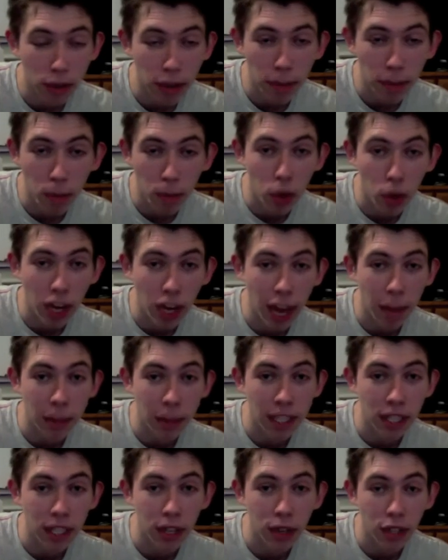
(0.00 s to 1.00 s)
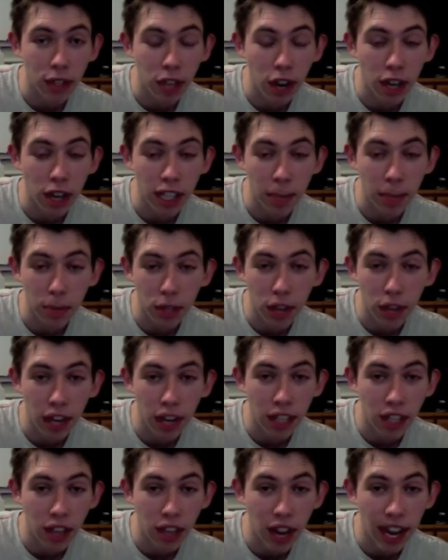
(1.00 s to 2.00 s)
more than happy to do so because I'm so
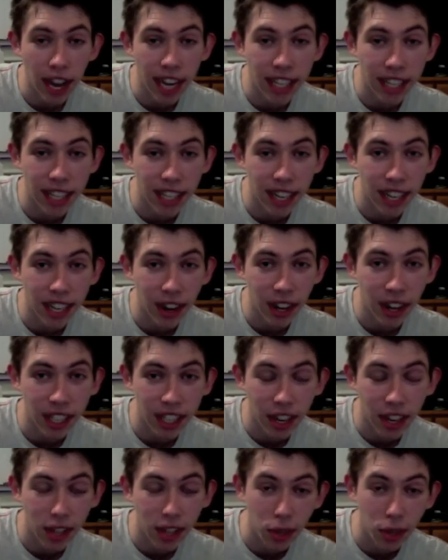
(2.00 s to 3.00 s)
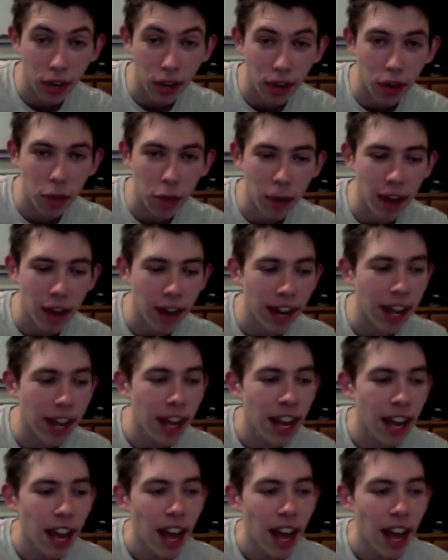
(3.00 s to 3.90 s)
excited. You know, I just can't stop going on about it.